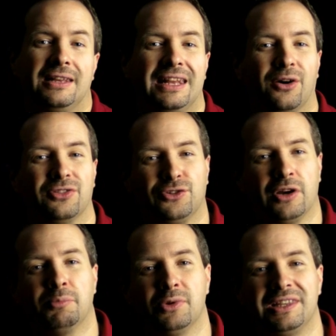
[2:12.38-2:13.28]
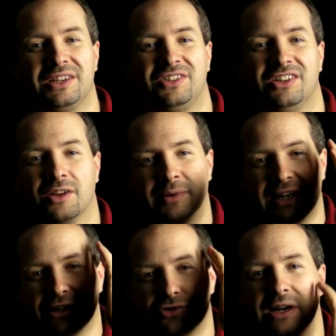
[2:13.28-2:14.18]
Now the trouble with this is I'm
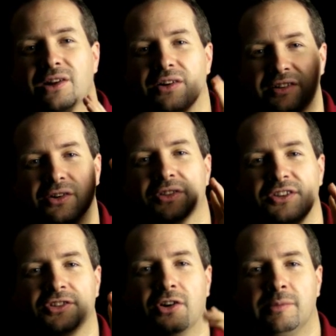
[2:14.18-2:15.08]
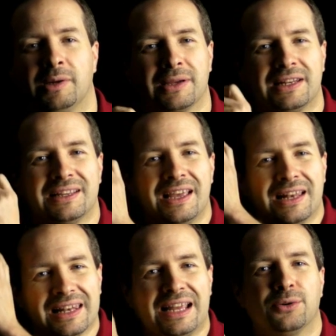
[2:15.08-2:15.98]
getting great lighting on this side, but I'm getting
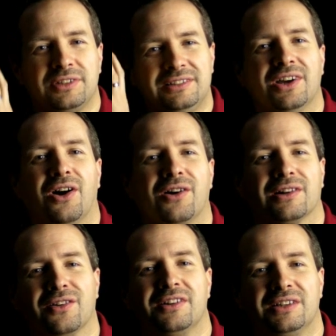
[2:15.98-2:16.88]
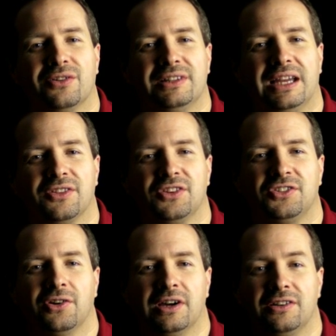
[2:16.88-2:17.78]
lousy dark lighting on the other
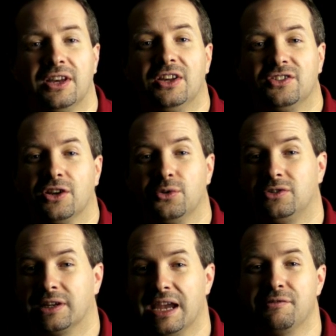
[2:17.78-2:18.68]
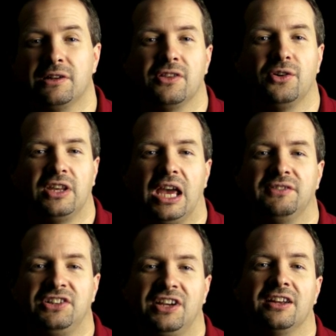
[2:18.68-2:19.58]
side. So to get rid of those
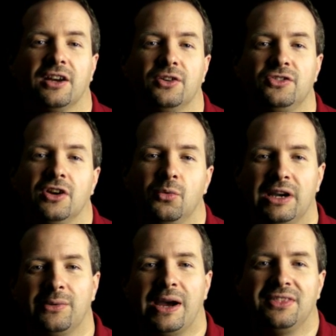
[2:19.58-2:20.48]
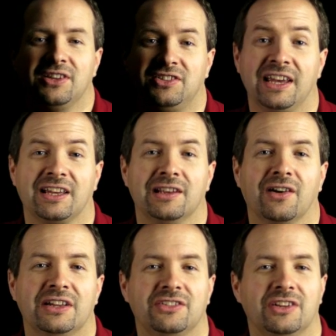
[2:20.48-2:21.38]
heavy shadows, we're going to add the second
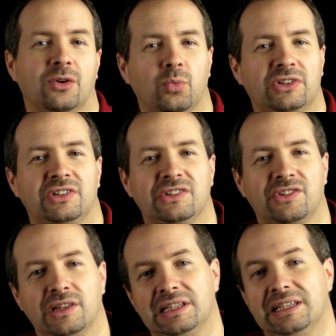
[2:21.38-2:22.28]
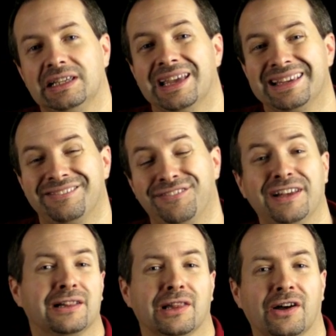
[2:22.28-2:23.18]
light, which is the
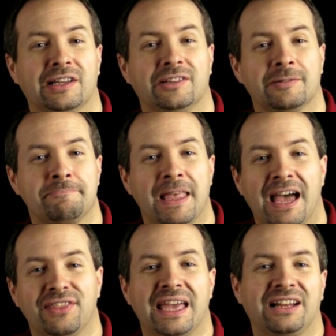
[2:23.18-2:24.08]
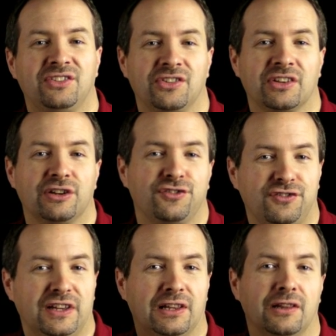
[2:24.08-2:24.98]
fill light. And that is just going to
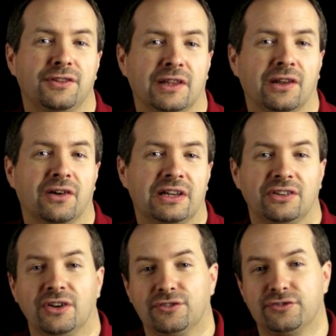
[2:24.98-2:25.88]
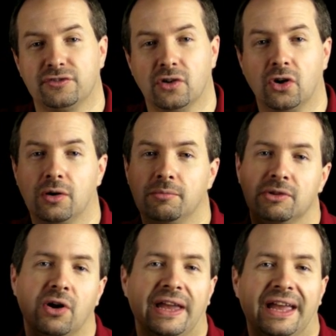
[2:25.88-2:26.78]
fill the light from
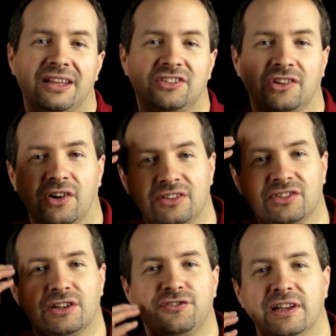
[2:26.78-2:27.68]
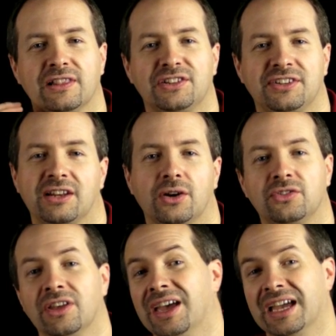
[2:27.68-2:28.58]
the right hand side, it's going to fill the
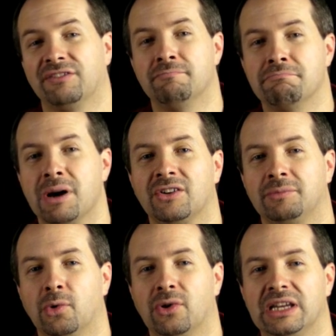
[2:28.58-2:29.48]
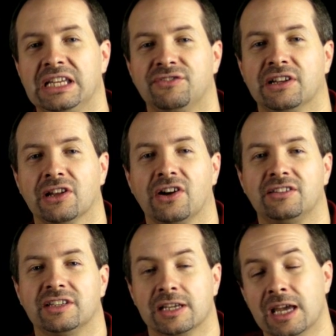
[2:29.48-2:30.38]
shadows and give much more even
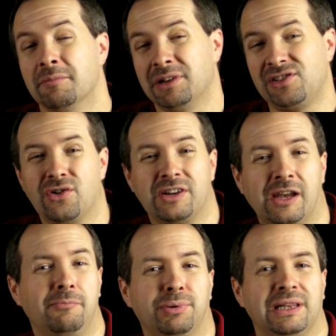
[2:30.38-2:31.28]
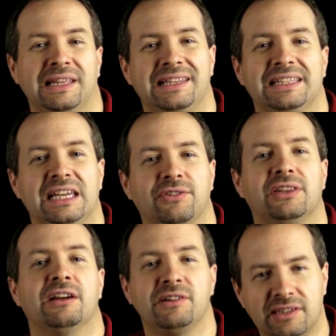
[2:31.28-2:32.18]
lighting. But it's not completely
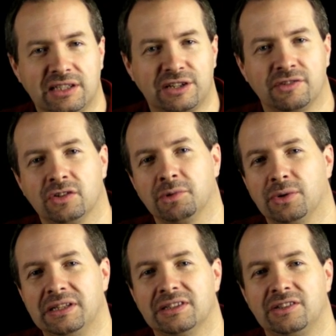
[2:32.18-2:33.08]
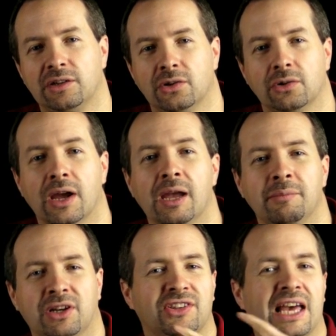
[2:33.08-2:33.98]
even, there is a difference between the two.
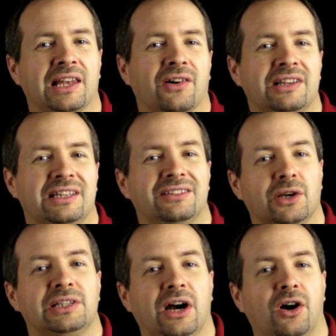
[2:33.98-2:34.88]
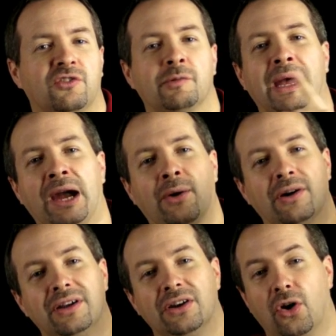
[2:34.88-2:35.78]
Because that light is only half the
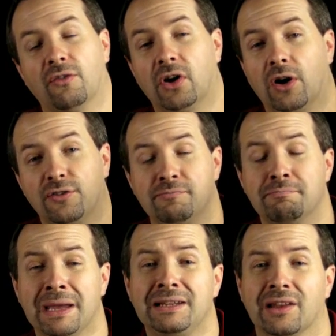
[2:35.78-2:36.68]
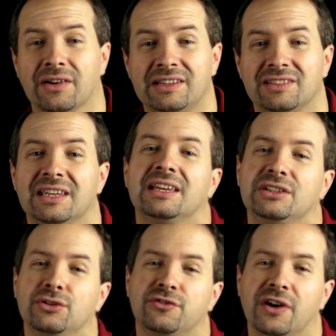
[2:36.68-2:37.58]
power of our main light,
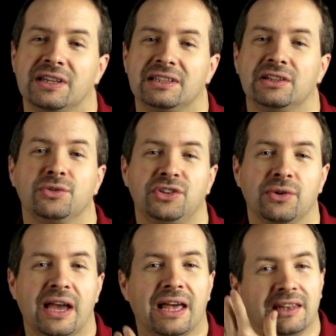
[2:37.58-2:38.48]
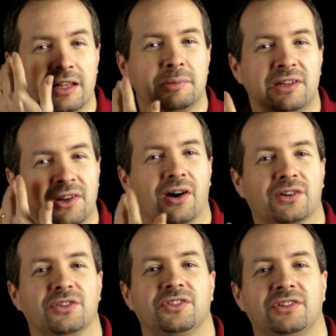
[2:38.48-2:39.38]
you're finding that it will still get a little bit of
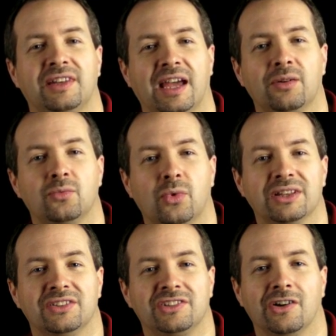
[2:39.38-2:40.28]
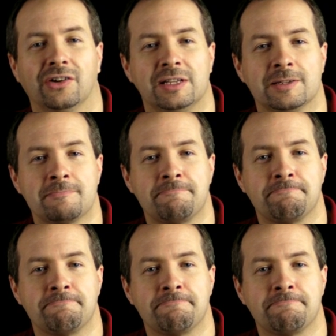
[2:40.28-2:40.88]
darkness down one side.